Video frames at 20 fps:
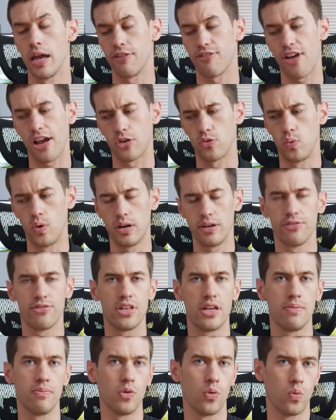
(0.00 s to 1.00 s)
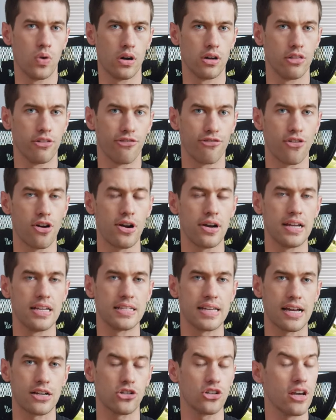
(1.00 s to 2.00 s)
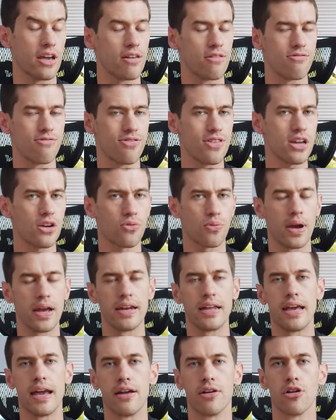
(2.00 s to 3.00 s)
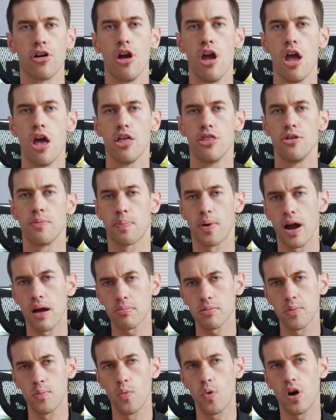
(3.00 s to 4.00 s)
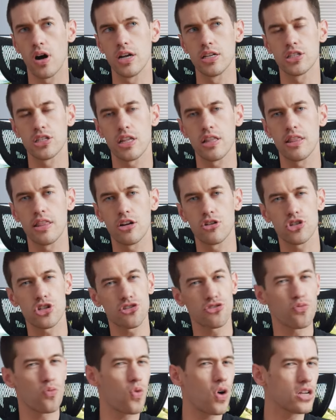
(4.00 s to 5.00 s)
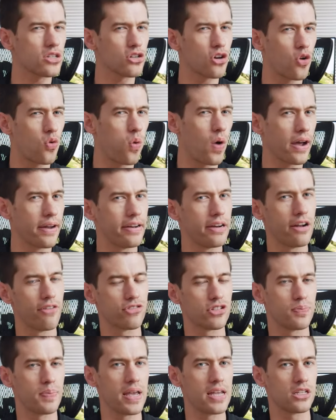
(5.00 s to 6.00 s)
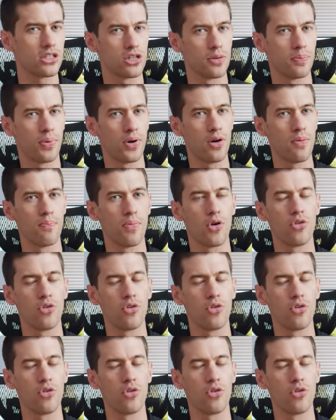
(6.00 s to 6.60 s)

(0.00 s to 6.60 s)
In fact, one of them, the one on the front, is actually a thick radiator the problem was there just wasn't quite enough space to put